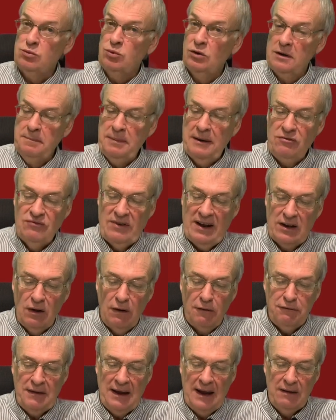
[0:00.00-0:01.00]
would have been
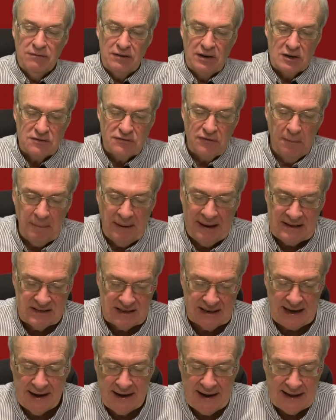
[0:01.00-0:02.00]
red-hot favourites for me to
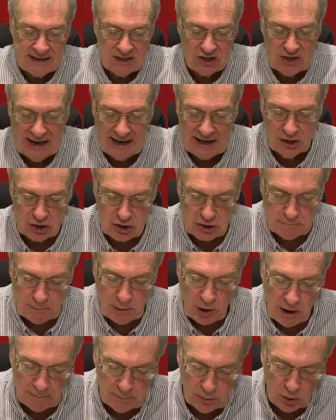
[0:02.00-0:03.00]
get that second
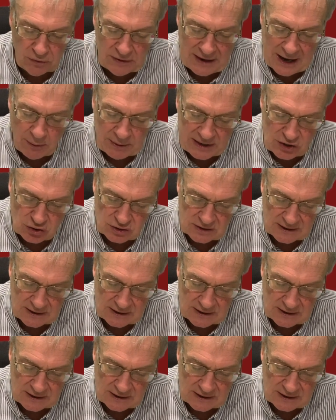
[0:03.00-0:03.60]
spot, but now